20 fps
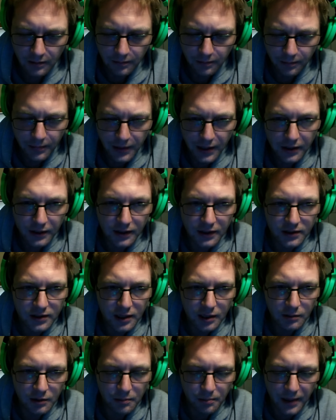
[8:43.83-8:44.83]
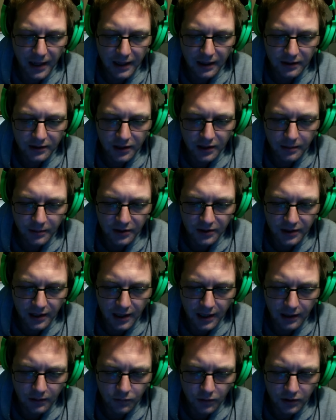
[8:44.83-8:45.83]
apparently it's gonna be battle time
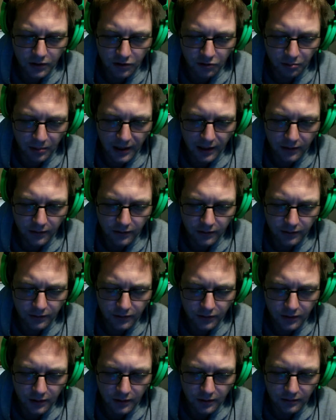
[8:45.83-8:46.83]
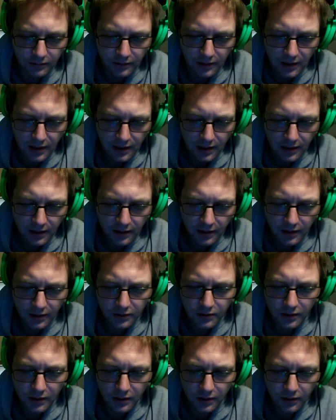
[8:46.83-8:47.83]
instead, which is better, so it's
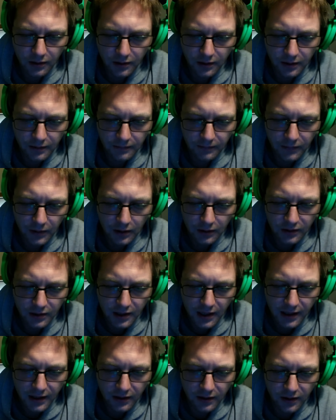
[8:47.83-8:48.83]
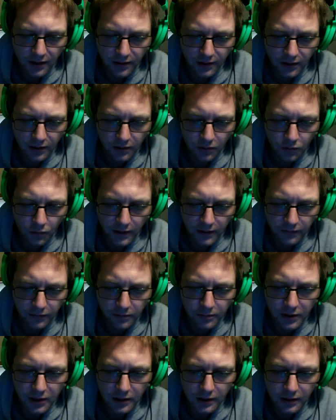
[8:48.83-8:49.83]
all good. Looks like another good win for
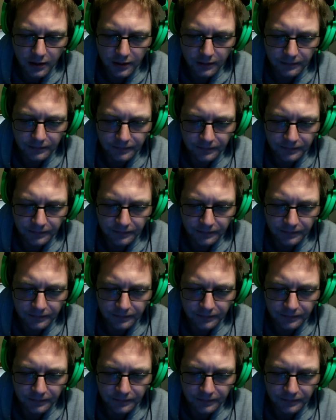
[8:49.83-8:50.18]
me here.